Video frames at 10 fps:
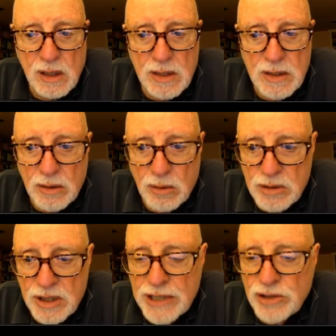So
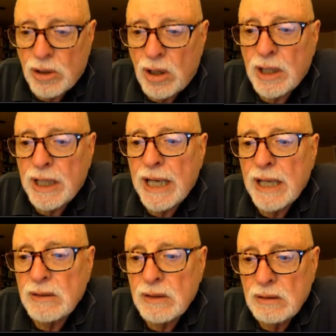stay strong
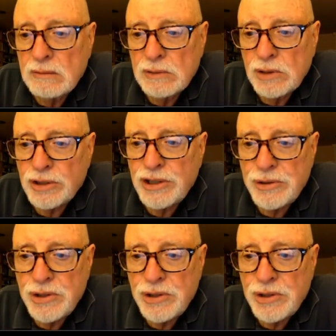and talk to you